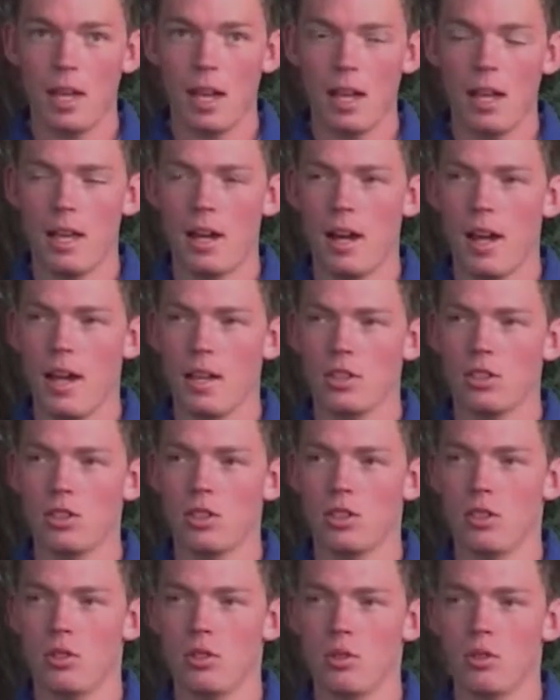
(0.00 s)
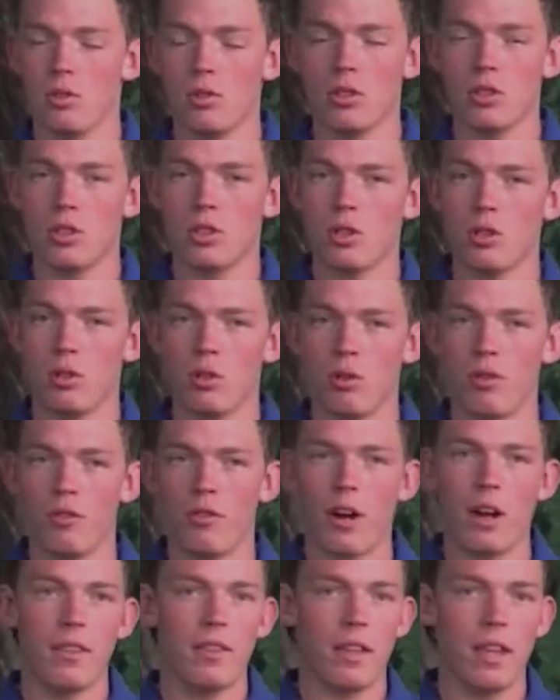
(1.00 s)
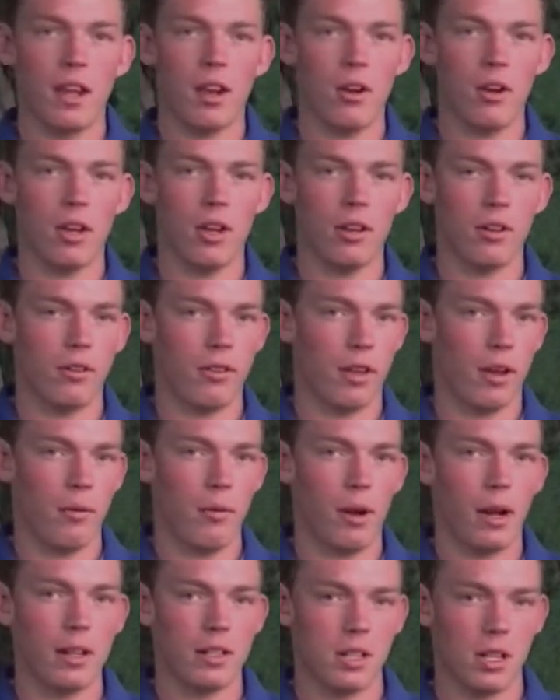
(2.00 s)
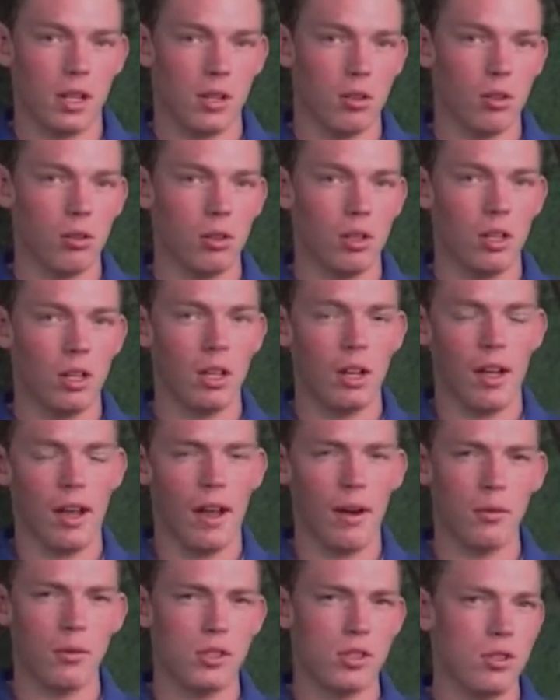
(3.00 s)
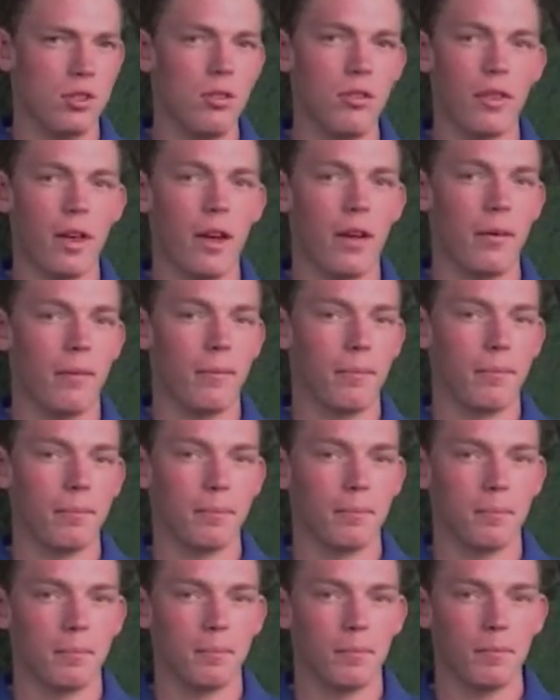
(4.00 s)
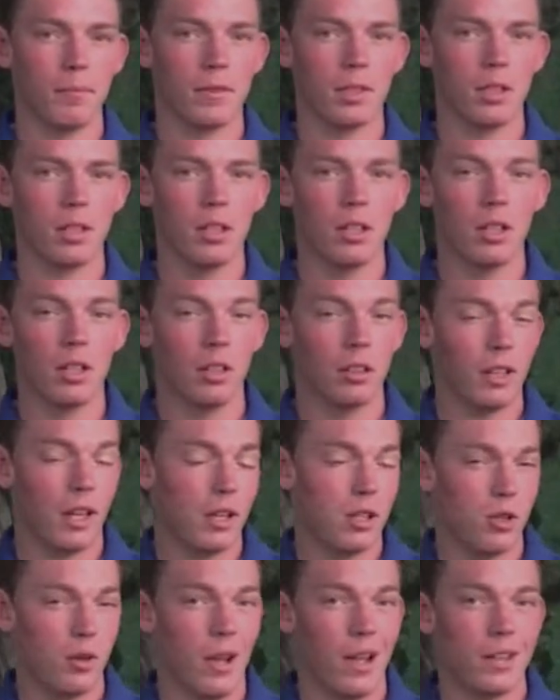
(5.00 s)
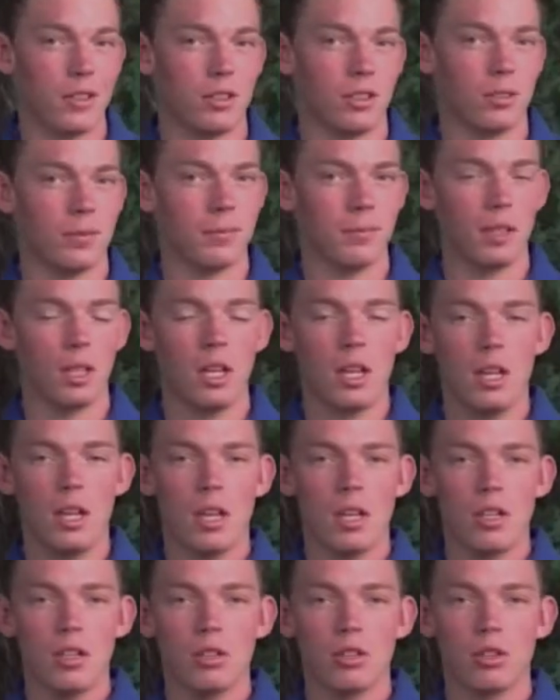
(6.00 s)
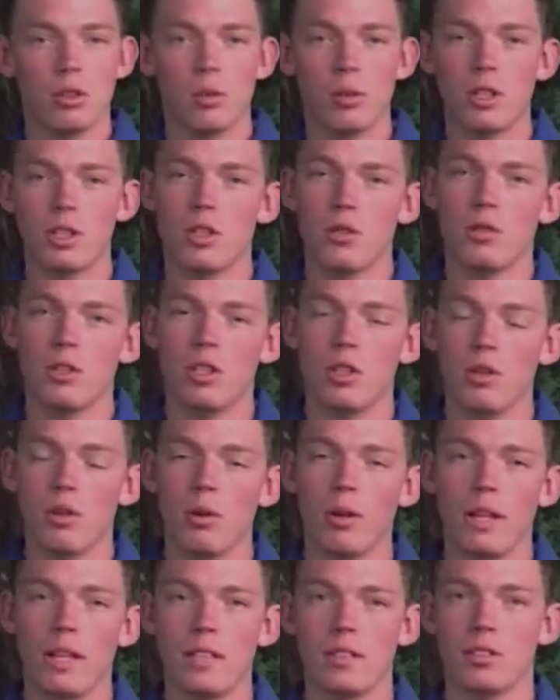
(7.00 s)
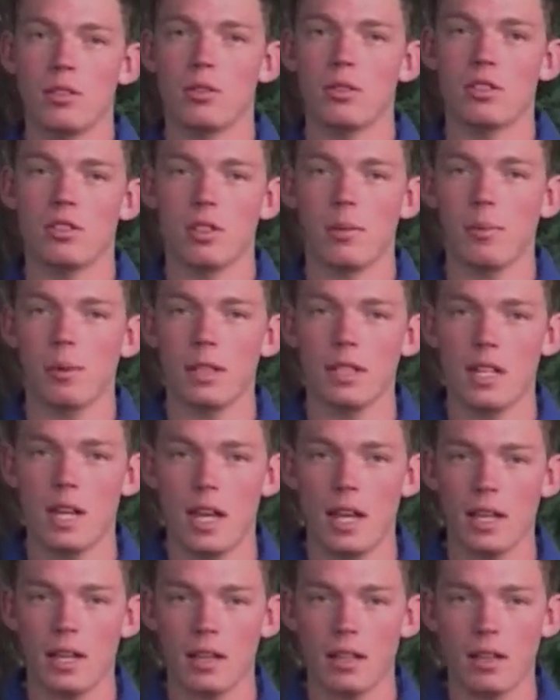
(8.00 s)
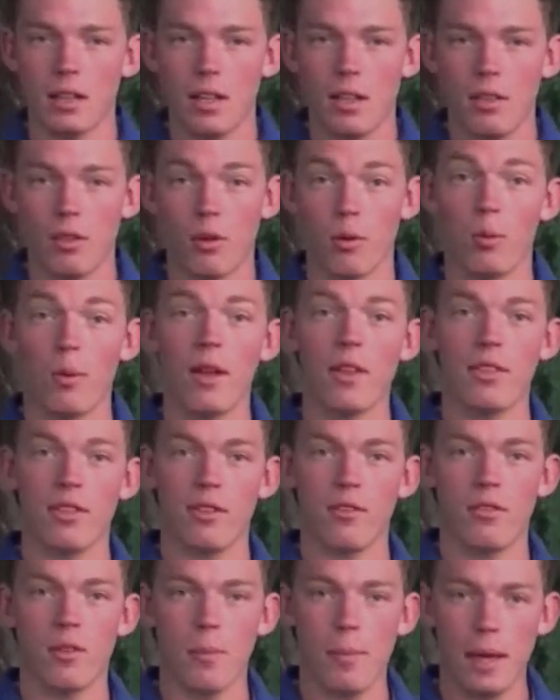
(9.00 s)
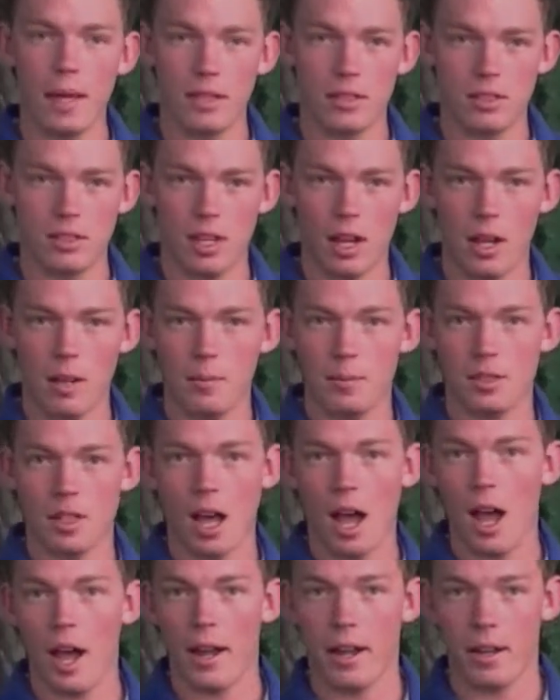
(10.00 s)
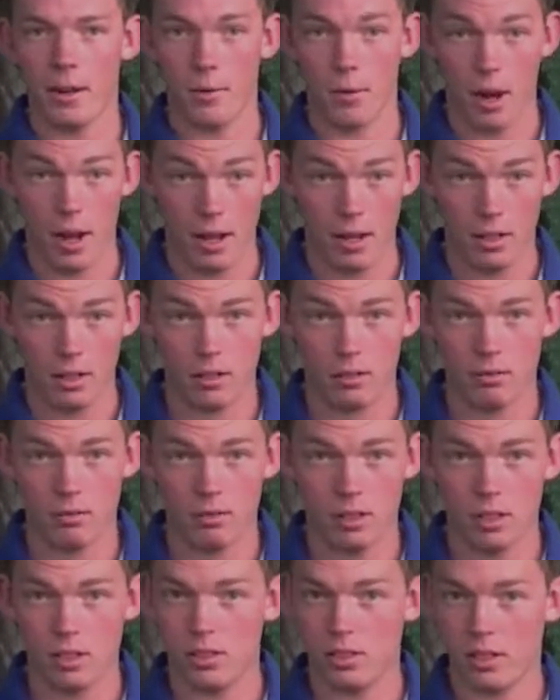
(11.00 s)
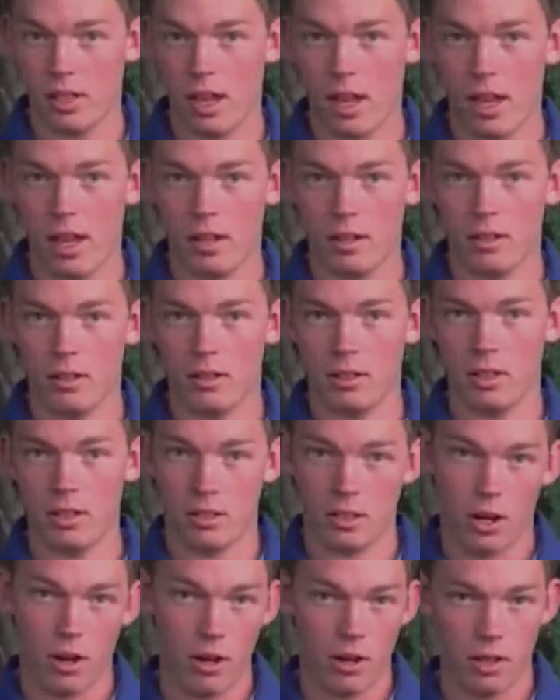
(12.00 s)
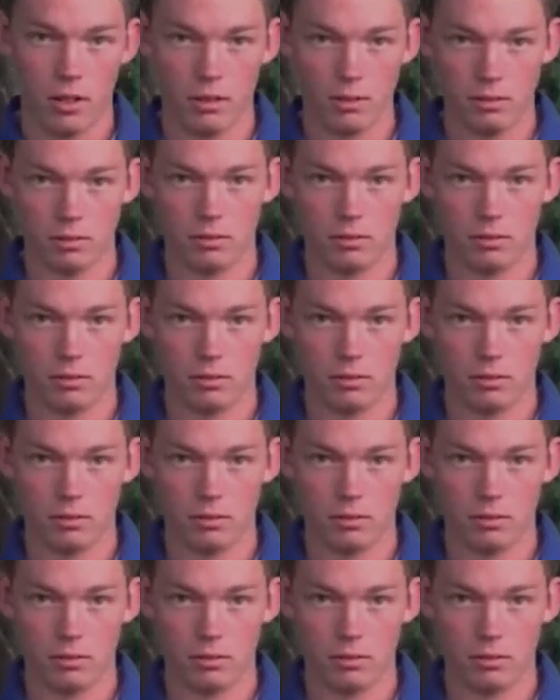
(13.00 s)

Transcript: and asked you to find the area under that rectangle? How would you do that? Glad you asked. So what you would do is you would simply take the width of the base times the height, right? Because that is area.